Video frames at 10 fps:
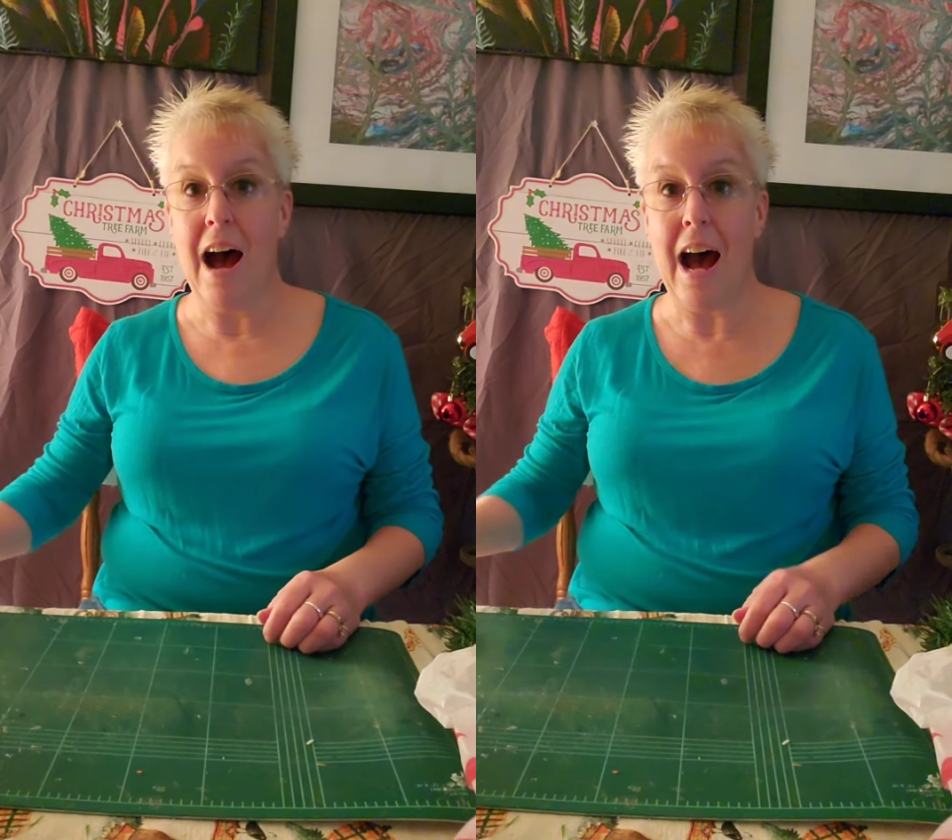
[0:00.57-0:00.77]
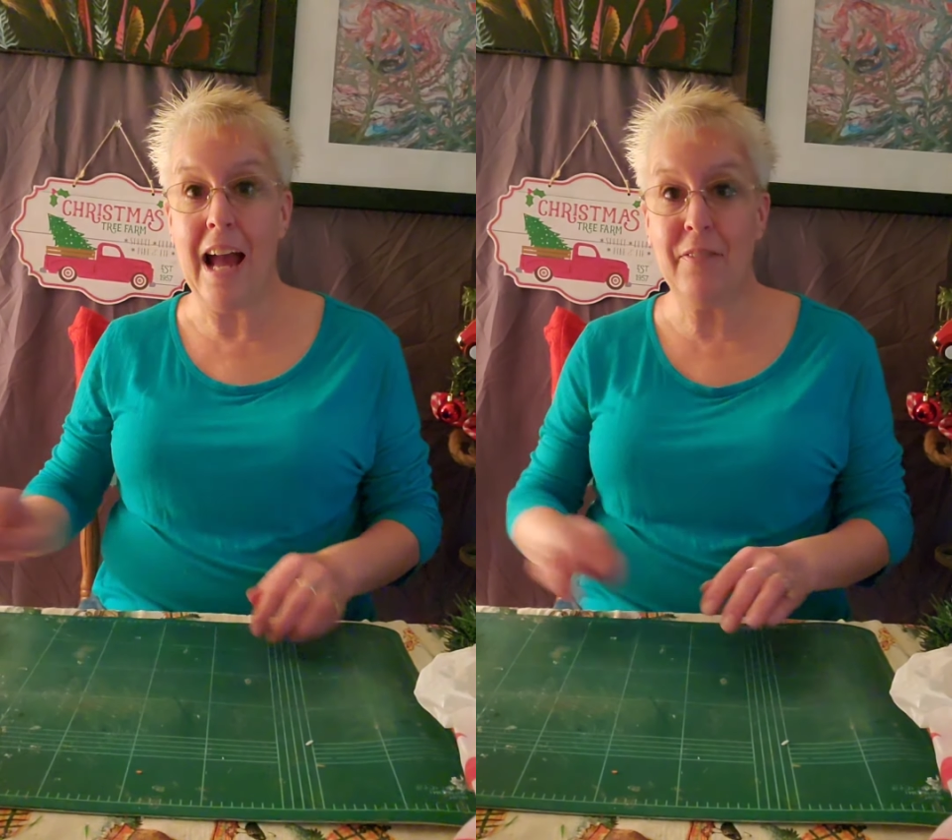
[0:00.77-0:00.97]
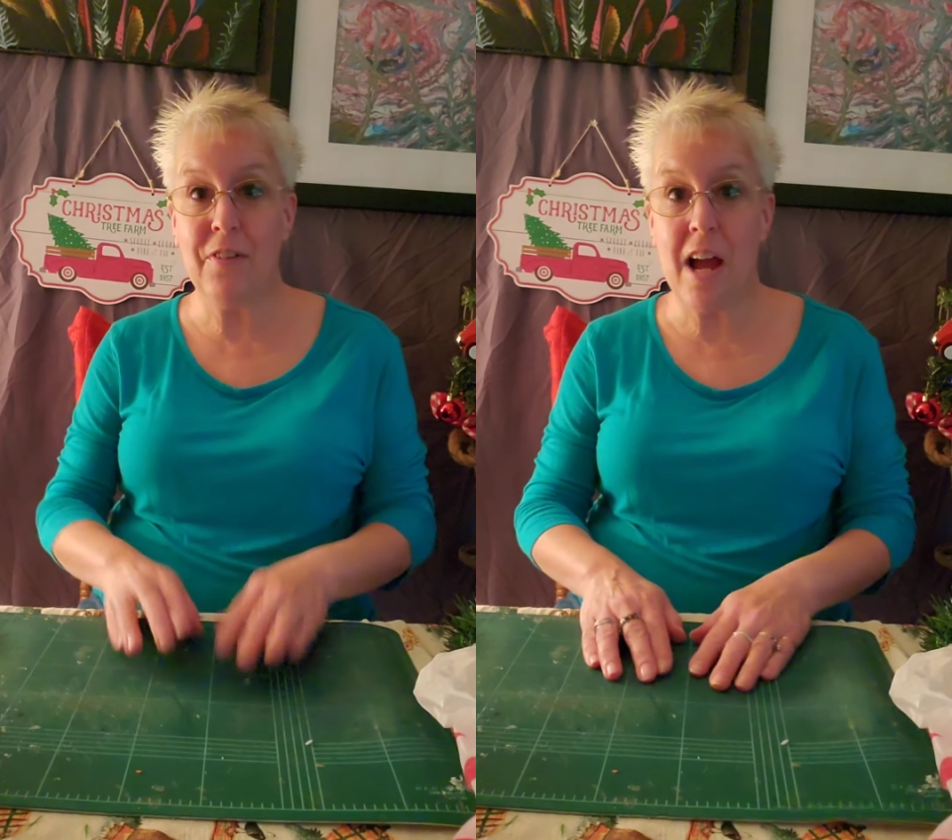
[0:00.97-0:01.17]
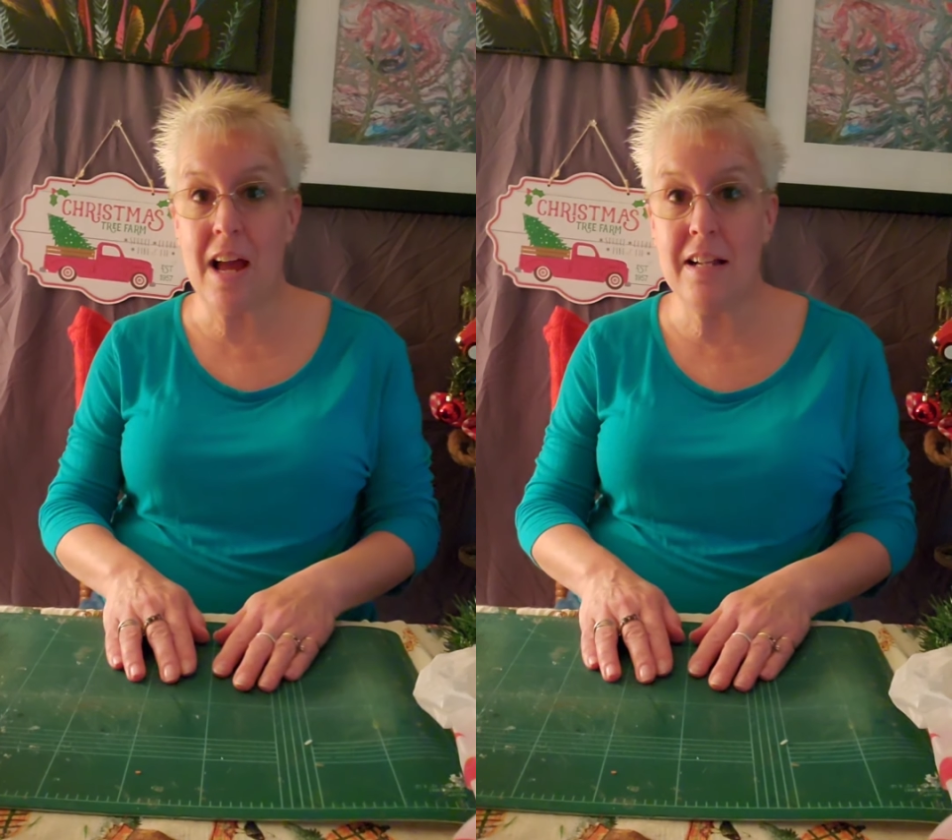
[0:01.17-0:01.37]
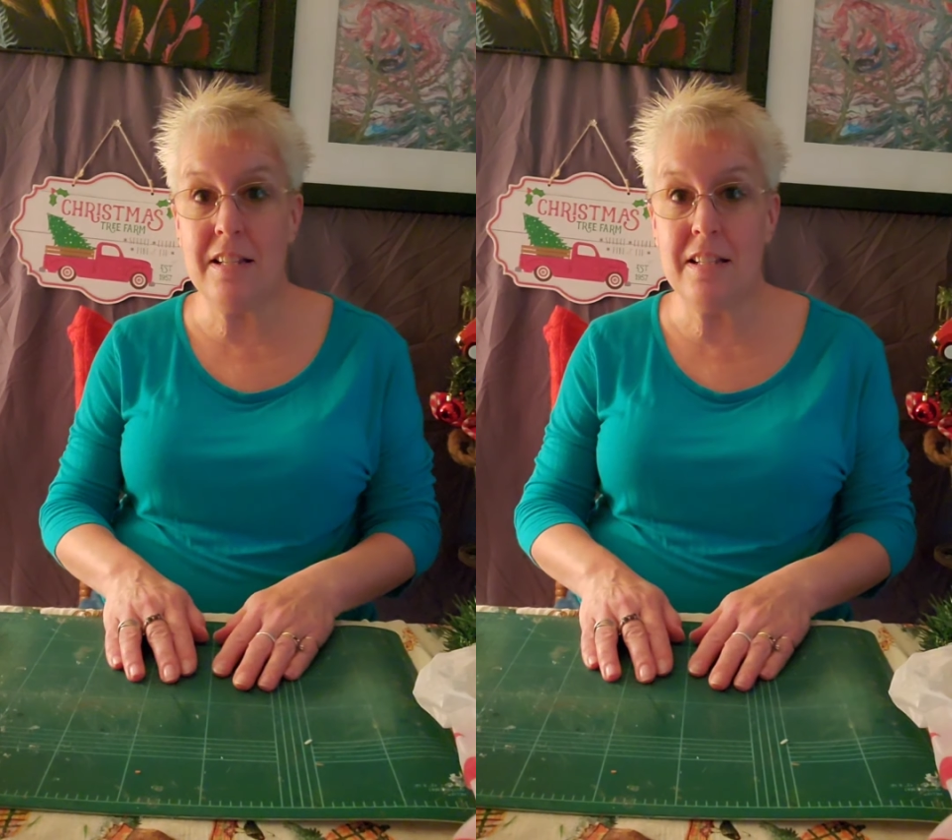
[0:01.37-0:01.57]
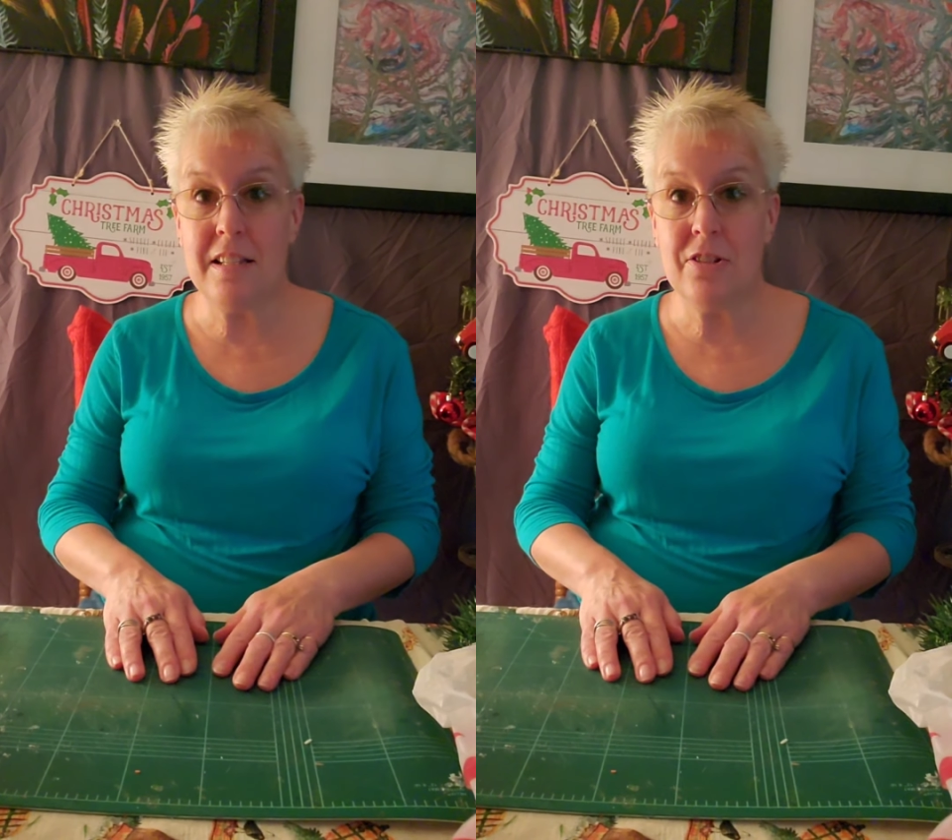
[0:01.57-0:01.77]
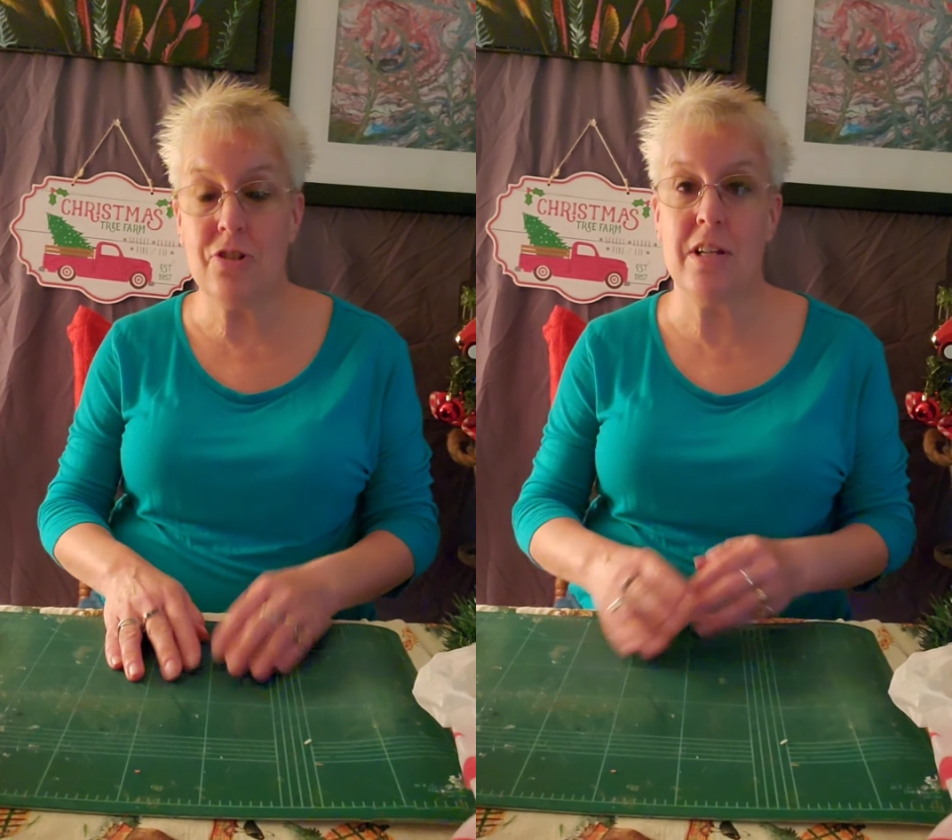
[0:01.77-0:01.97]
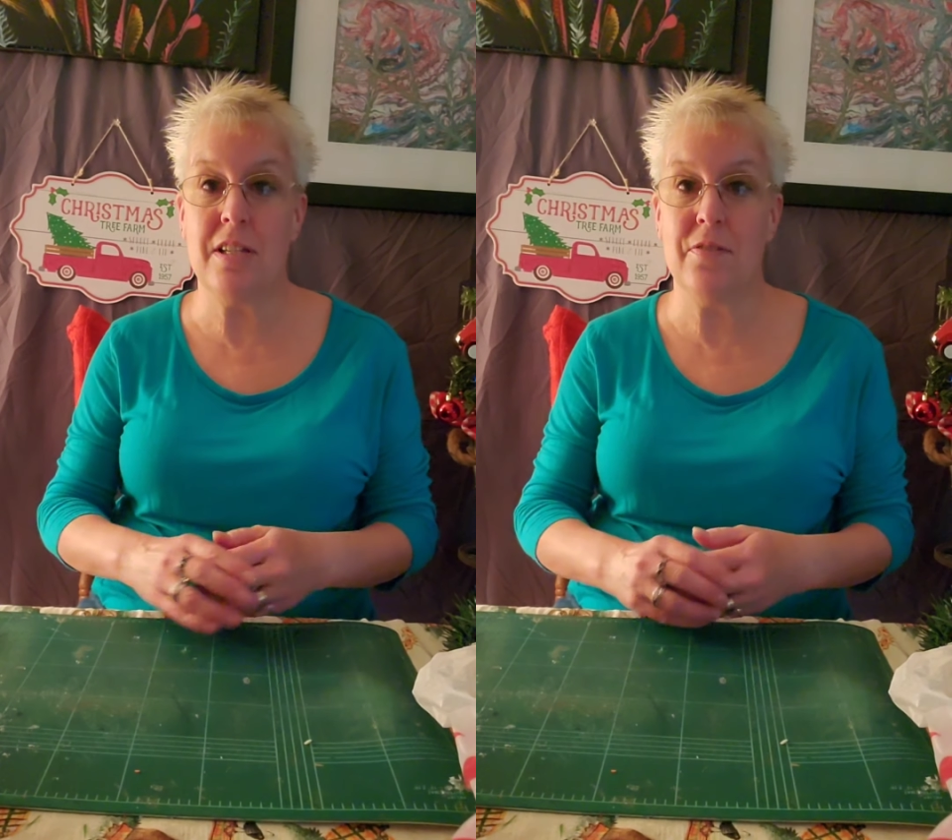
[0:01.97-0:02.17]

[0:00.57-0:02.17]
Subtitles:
Hi friends, it's Tracy